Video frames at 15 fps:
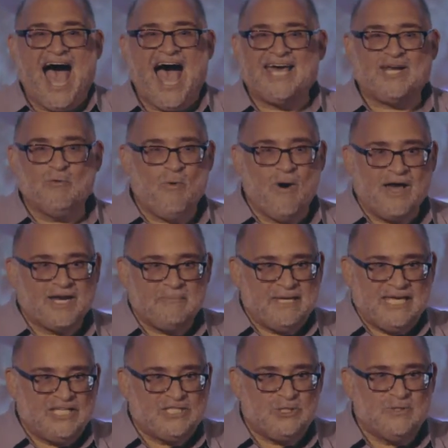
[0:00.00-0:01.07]
I don't want to
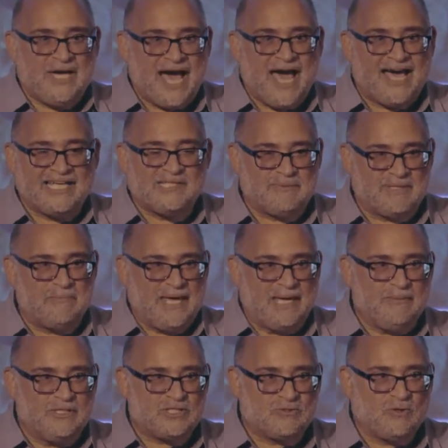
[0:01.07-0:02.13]
be two guys with a
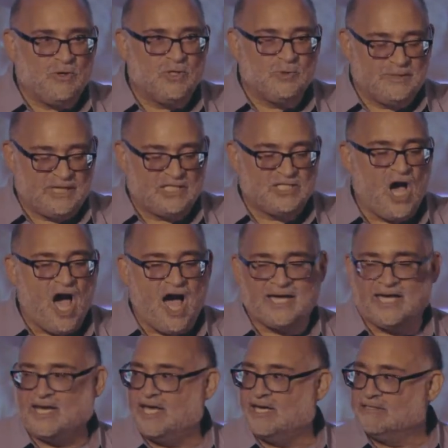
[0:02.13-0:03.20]
baby stroller with a dog
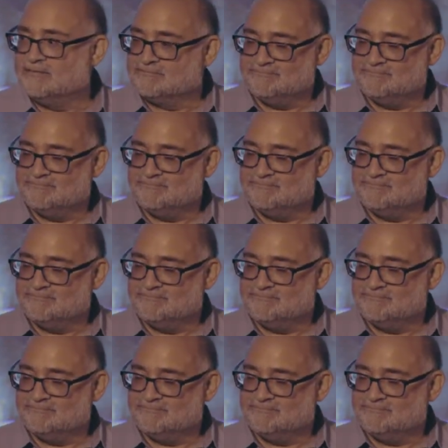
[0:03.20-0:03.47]
in it.